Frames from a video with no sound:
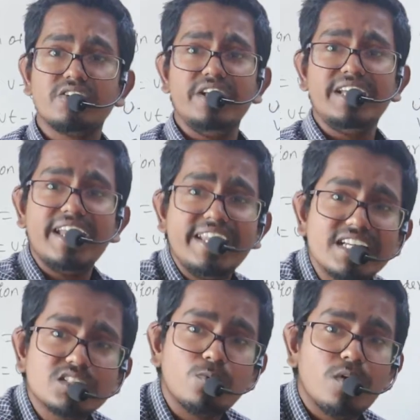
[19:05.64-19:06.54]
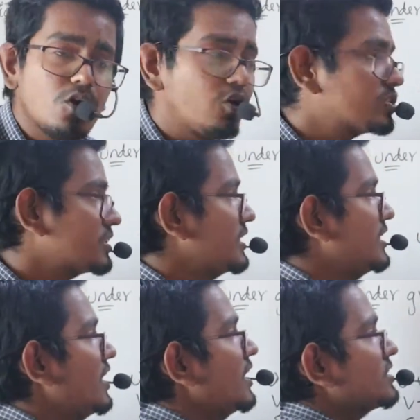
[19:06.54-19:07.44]
regaining its
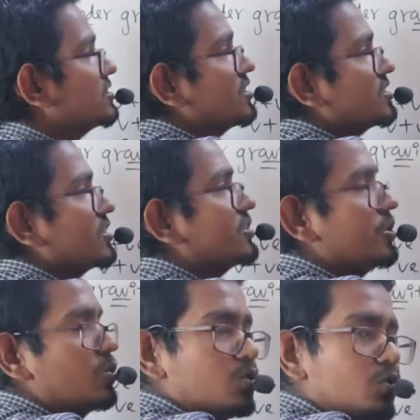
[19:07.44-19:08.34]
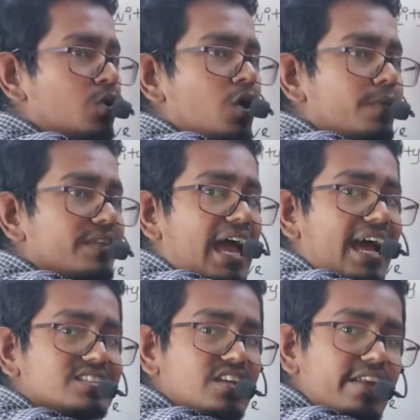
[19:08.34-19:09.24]
velocity just due to the
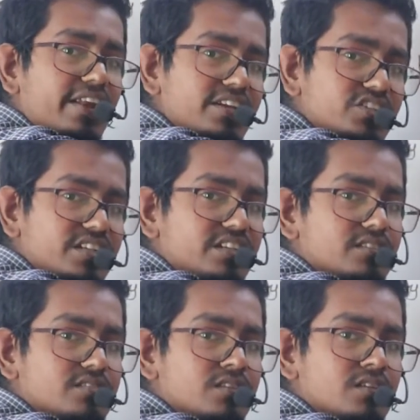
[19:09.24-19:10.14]
acceleration,